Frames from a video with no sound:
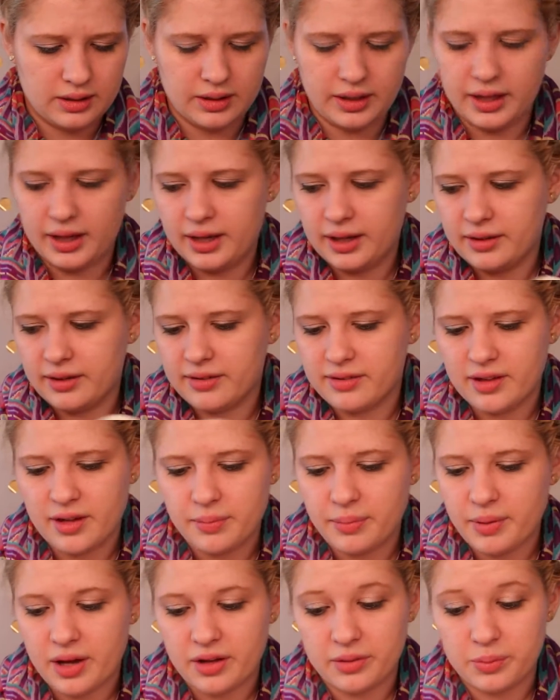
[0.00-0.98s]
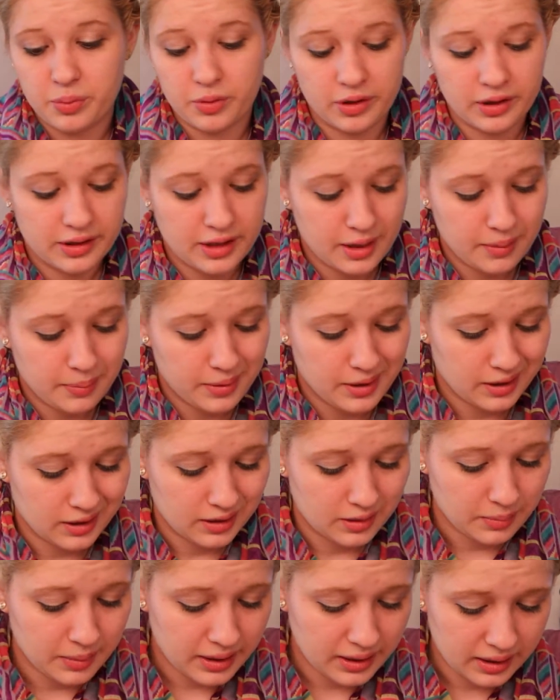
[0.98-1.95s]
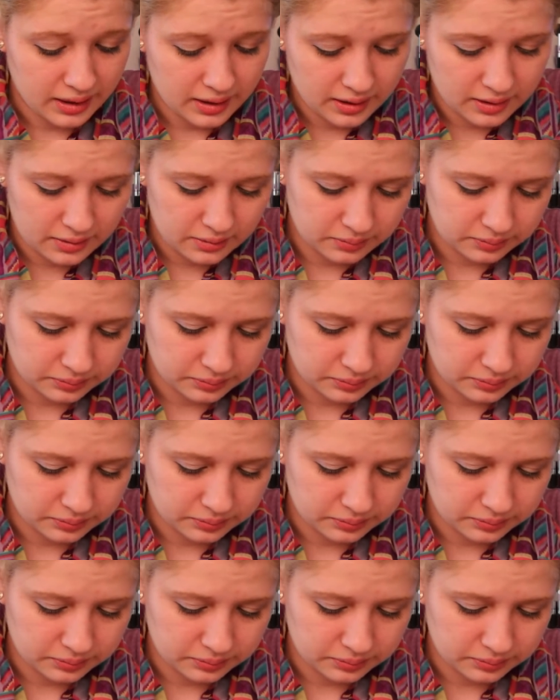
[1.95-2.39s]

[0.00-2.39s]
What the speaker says: And let's not bother putting that back in the bag.